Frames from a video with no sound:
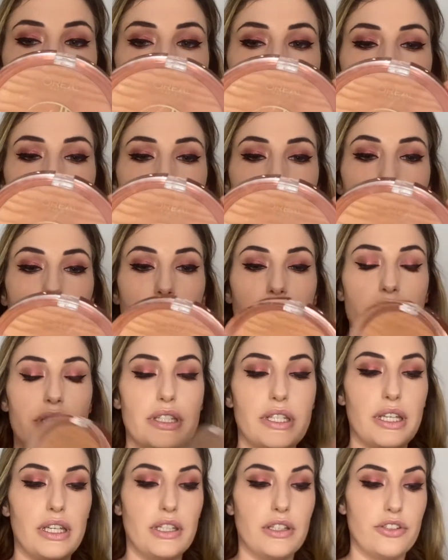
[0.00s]
in Greece
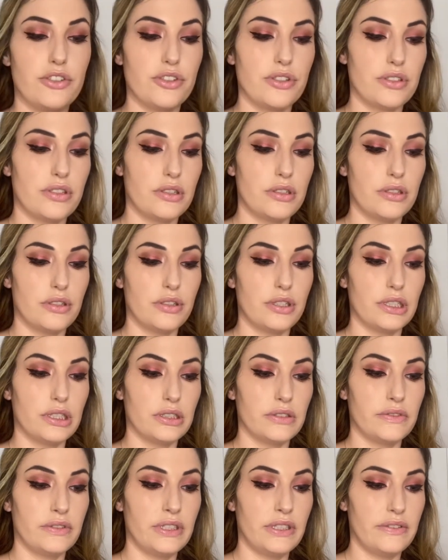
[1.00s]
ages ago and
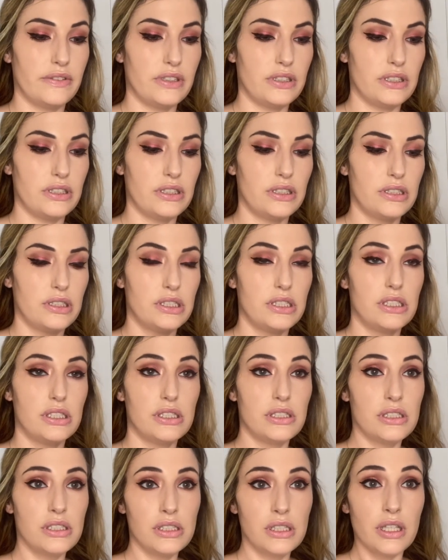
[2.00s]
I've never
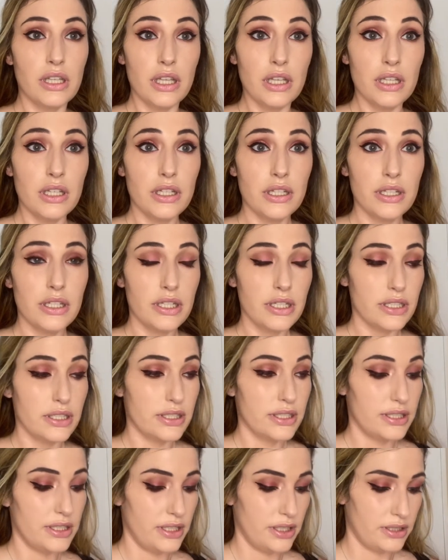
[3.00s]

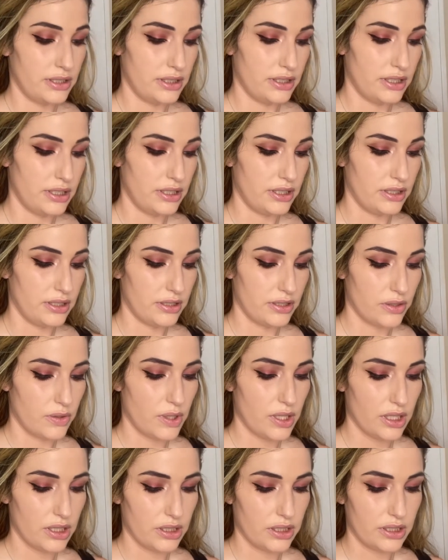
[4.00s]
seen it here. It's
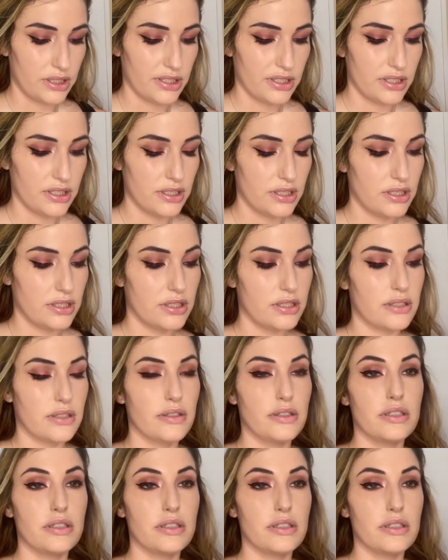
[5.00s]
quite nice. It's